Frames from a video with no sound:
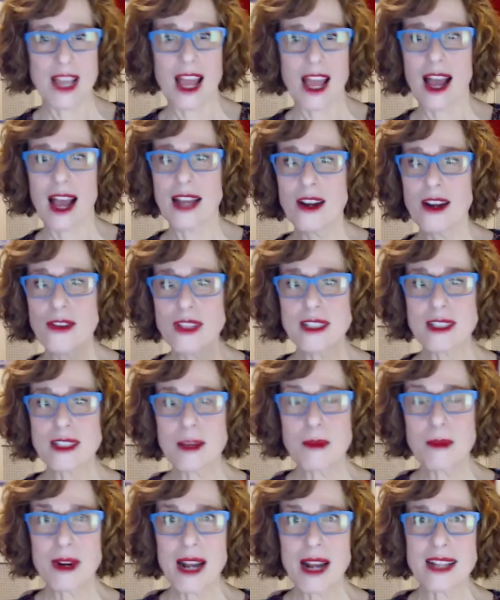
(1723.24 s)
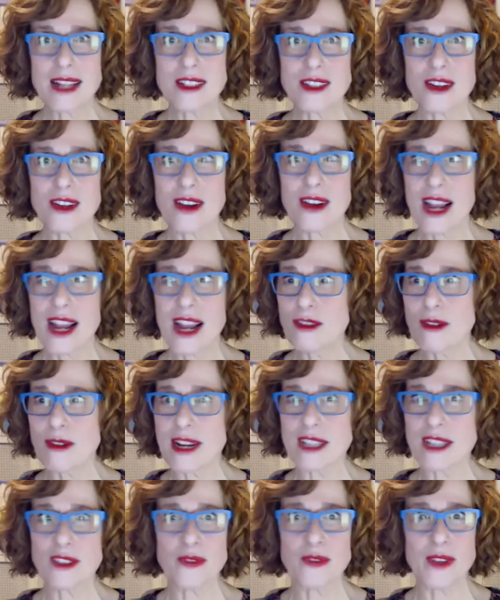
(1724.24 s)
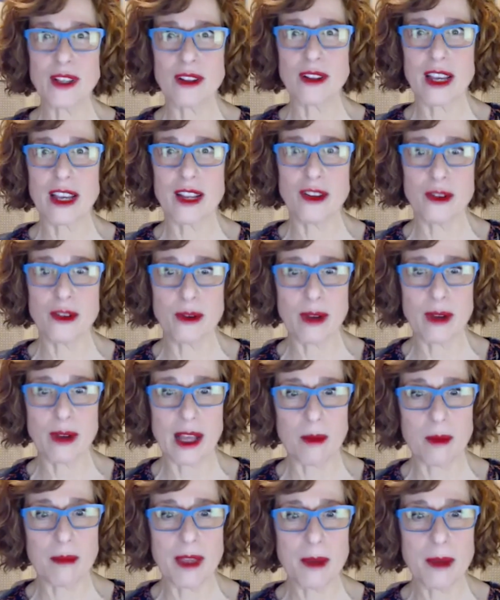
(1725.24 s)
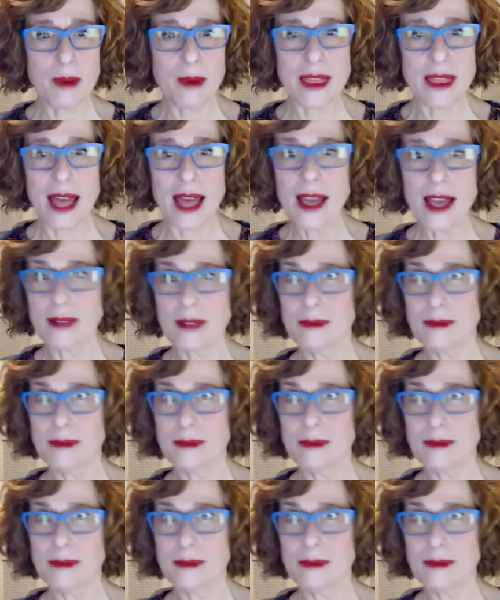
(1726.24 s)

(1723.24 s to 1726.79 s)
I know that someone has their hand raised. Phil, can you help me with that?